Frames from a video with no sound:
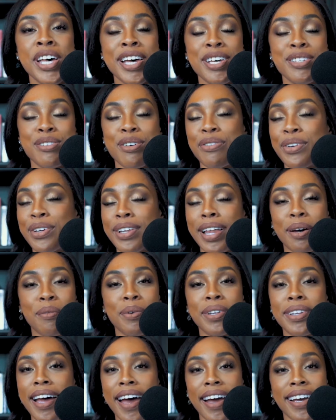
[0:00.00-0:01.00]
So if you're like,
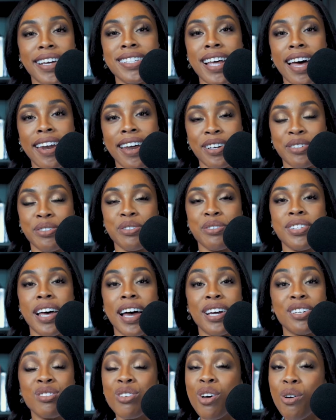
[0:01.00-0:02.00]
what the heck is that
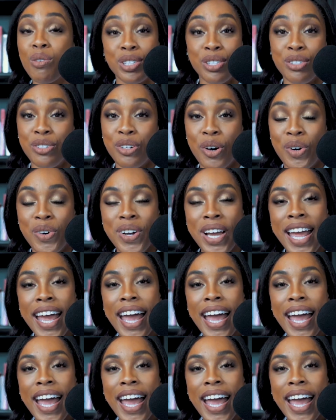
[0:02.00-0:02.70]
exercise? You know what to do.